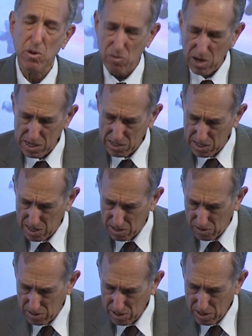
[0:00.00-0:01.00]
right
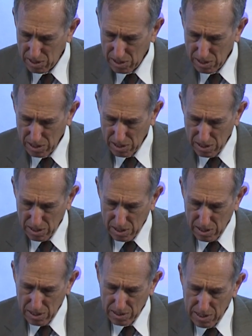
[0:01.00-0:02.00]
now,
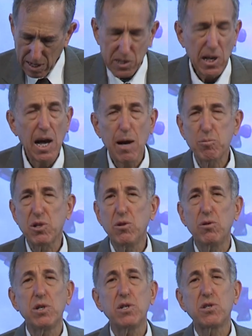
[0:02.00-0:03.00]
that's
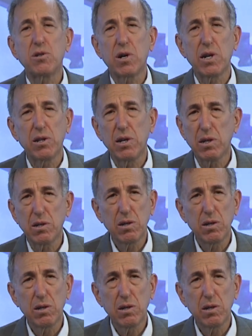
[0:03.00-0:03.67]
absolutely startling.